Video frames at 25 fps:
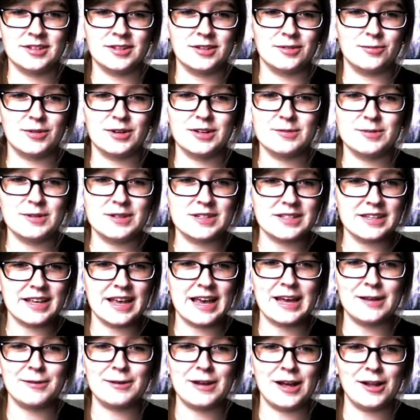What's the
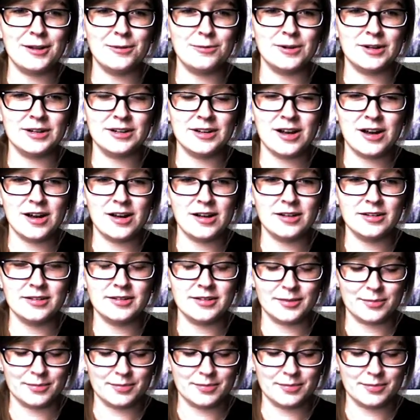handheld one called? The